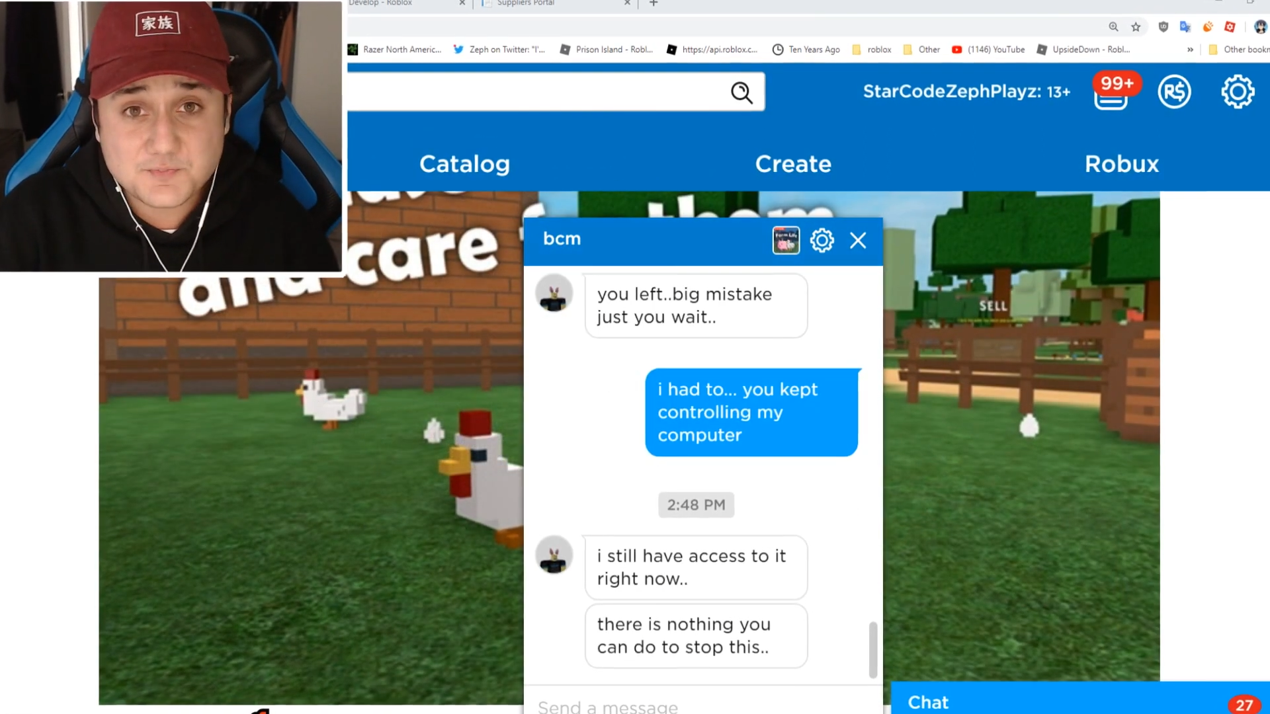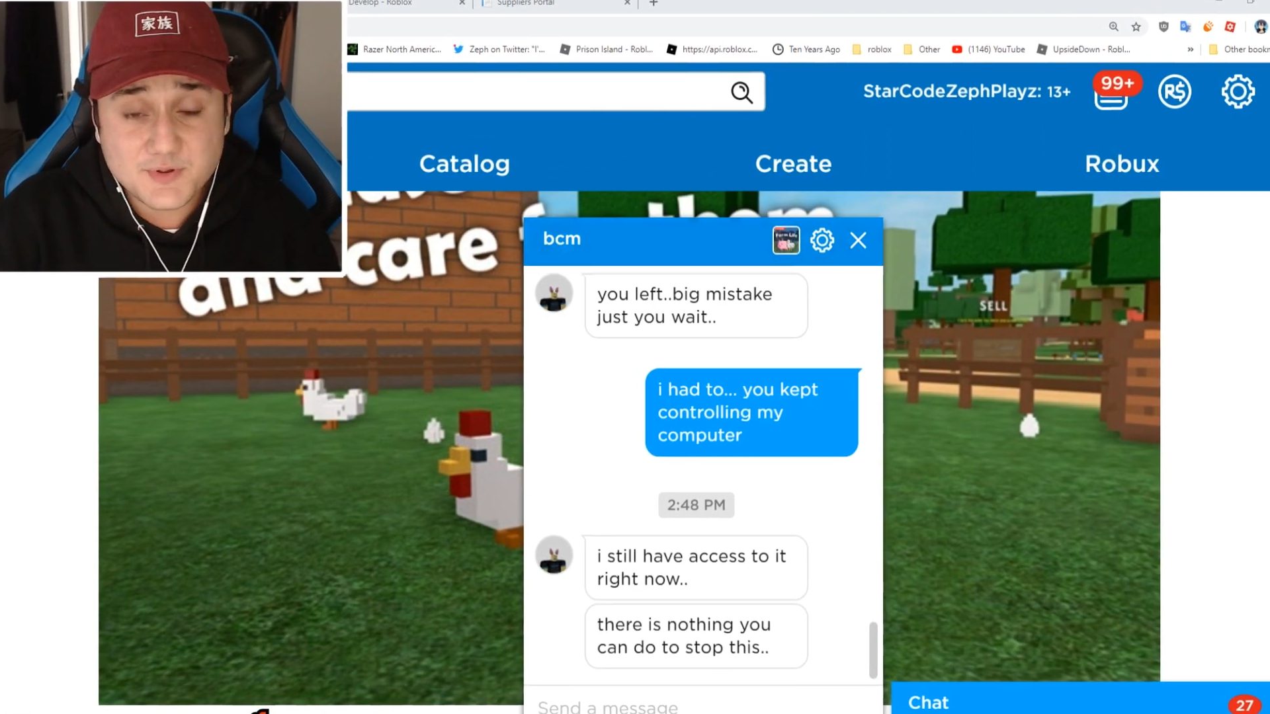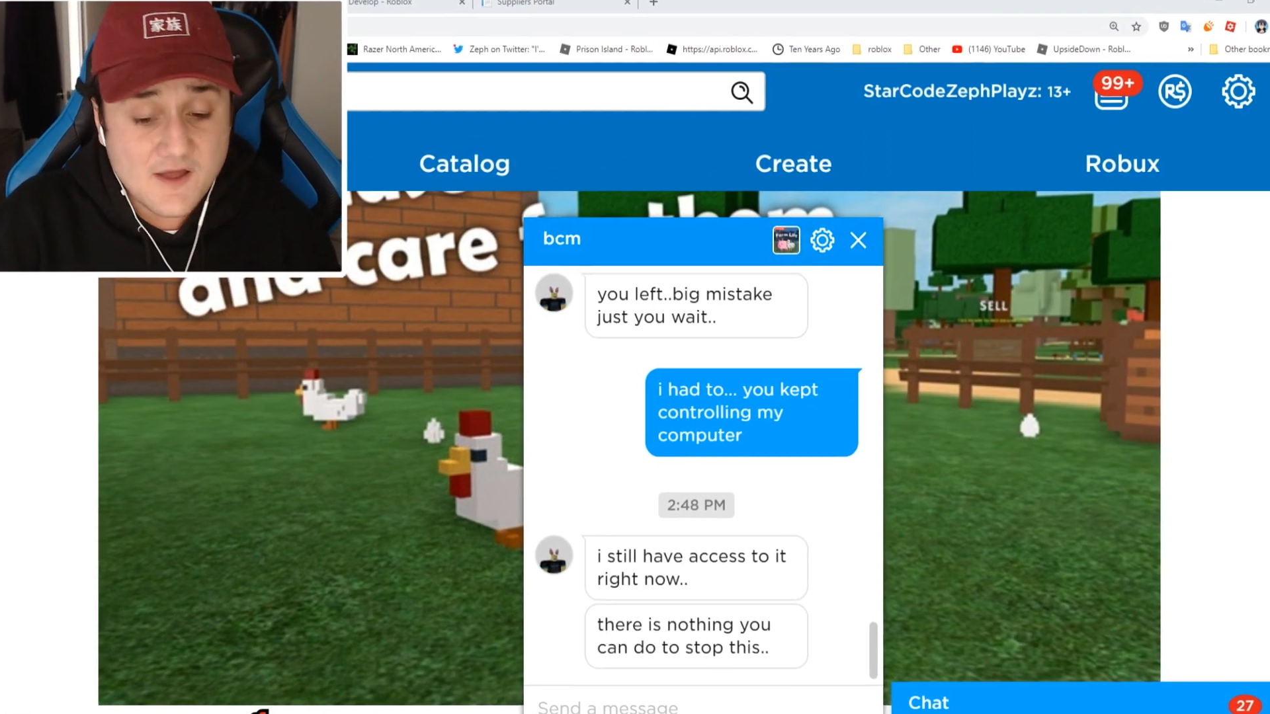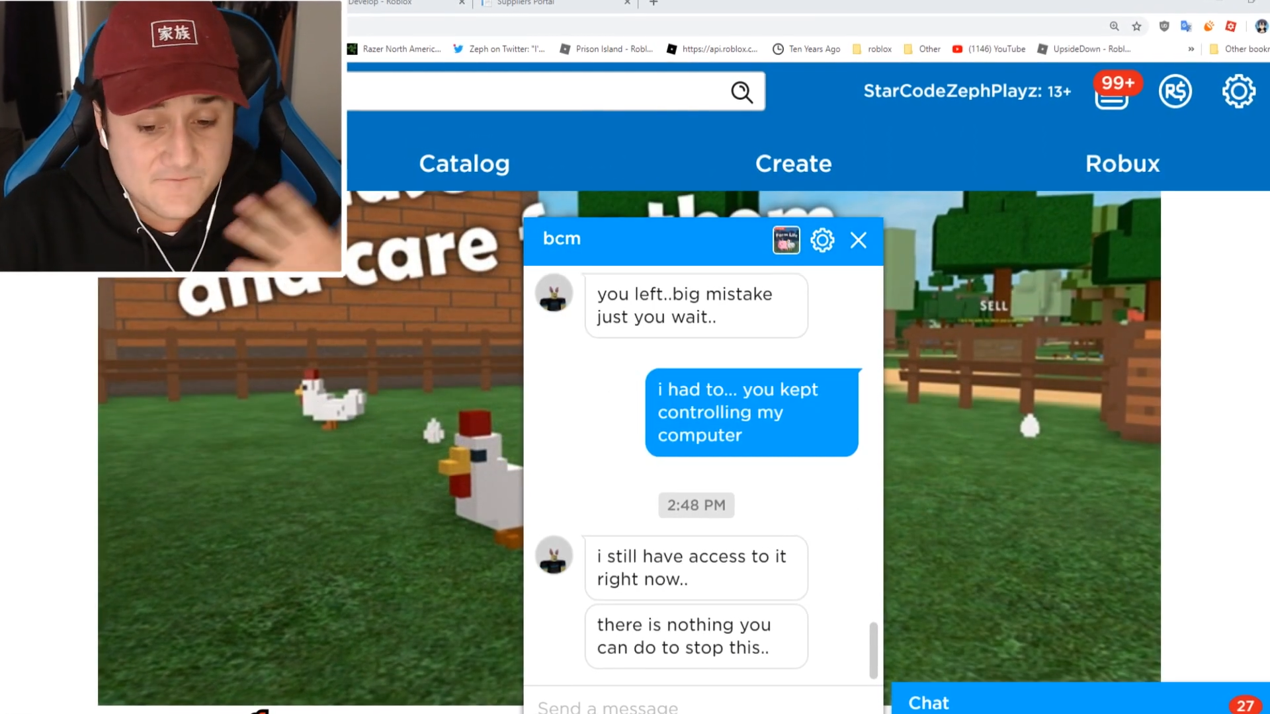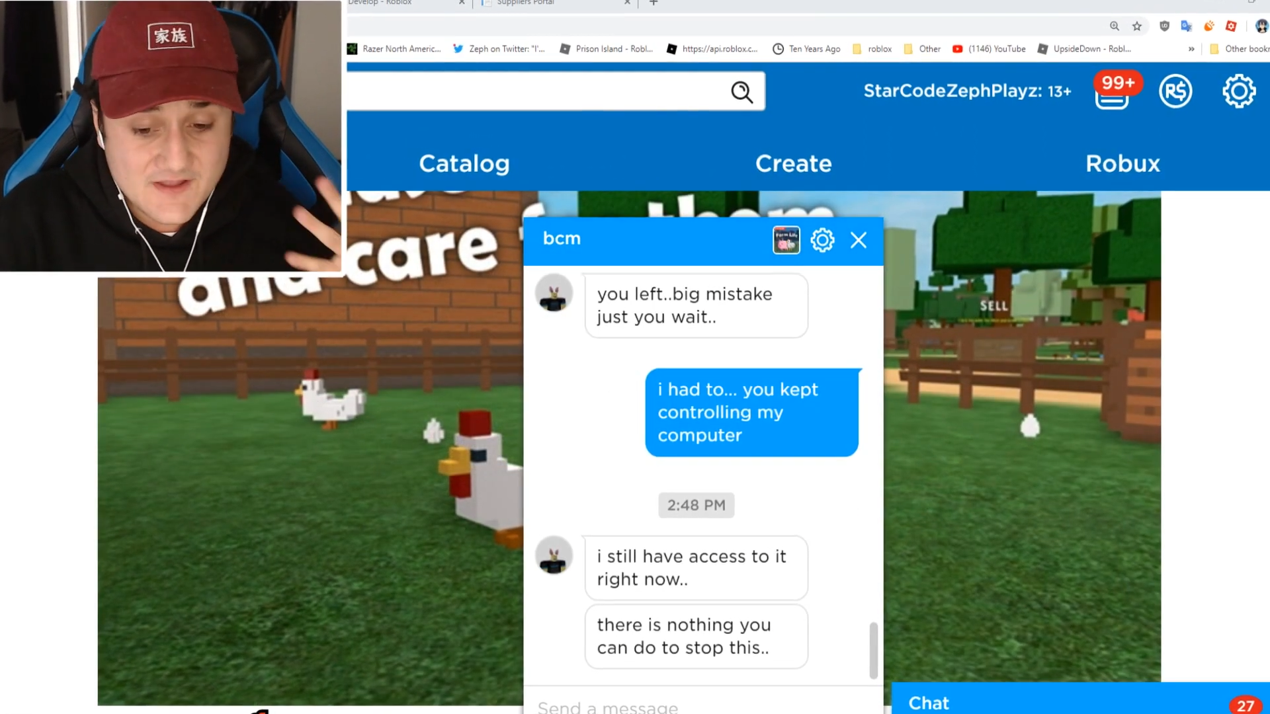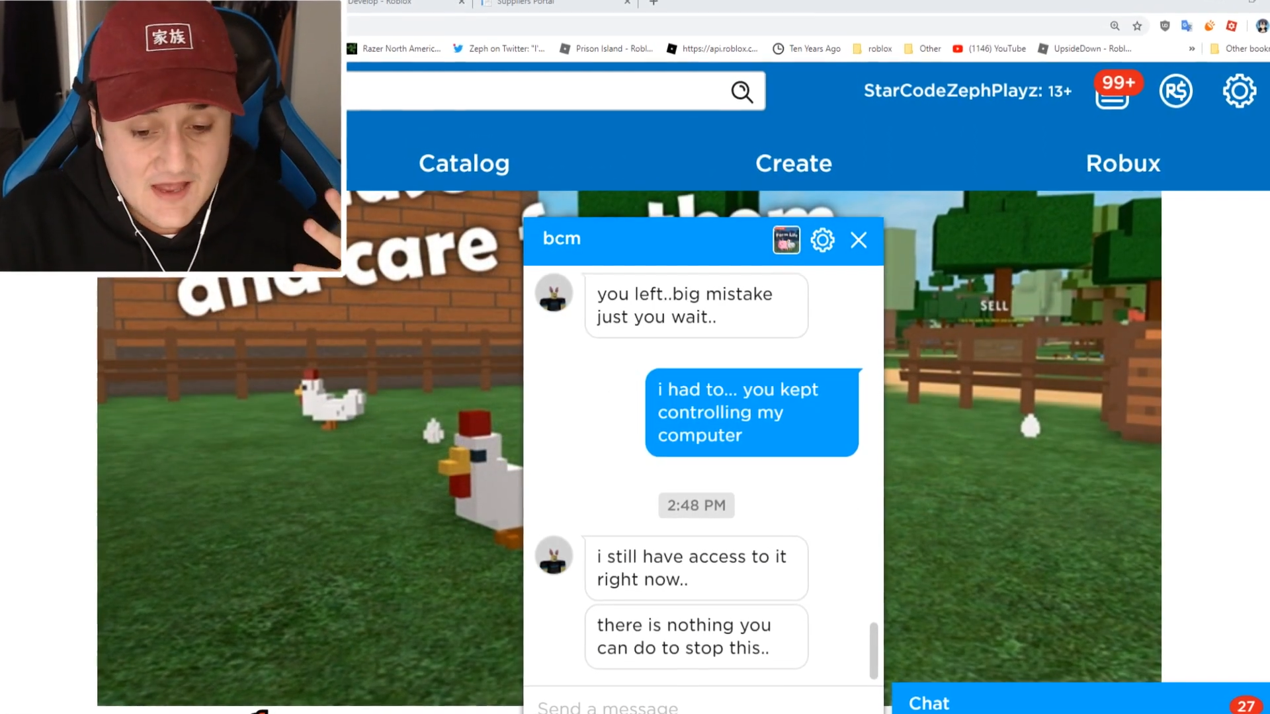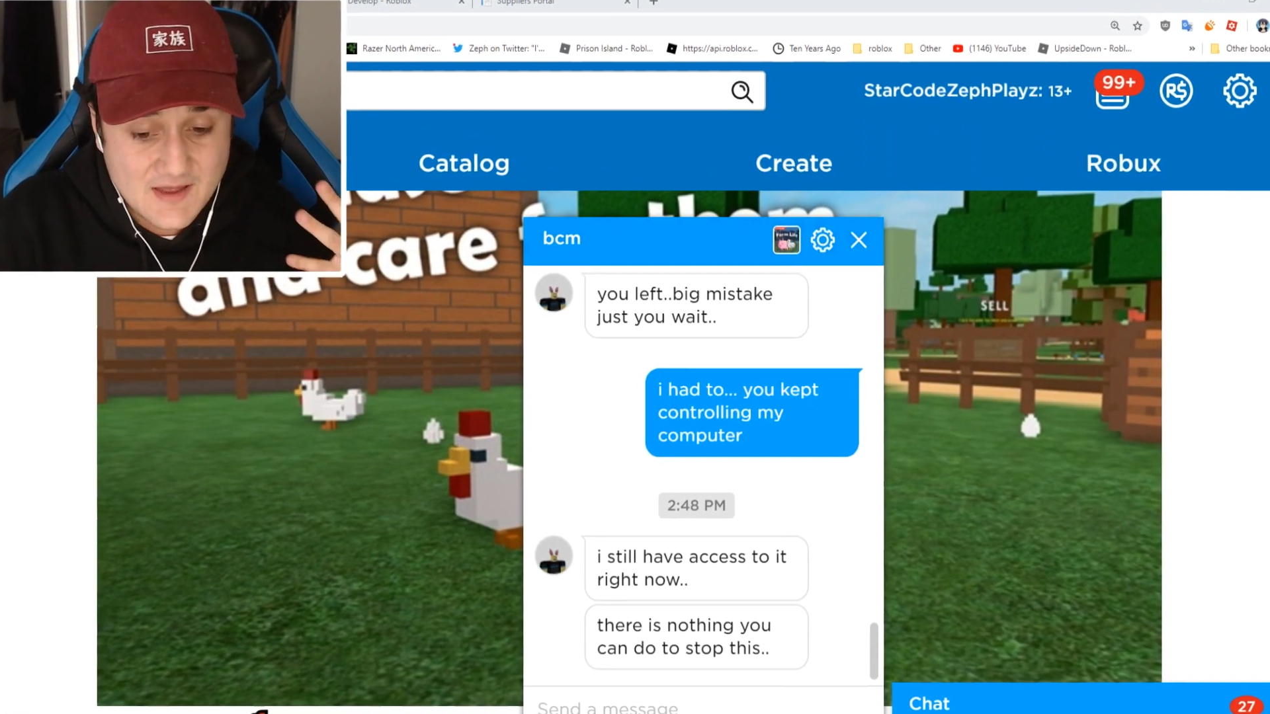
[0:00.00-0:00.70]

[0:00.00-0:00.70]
bluffing.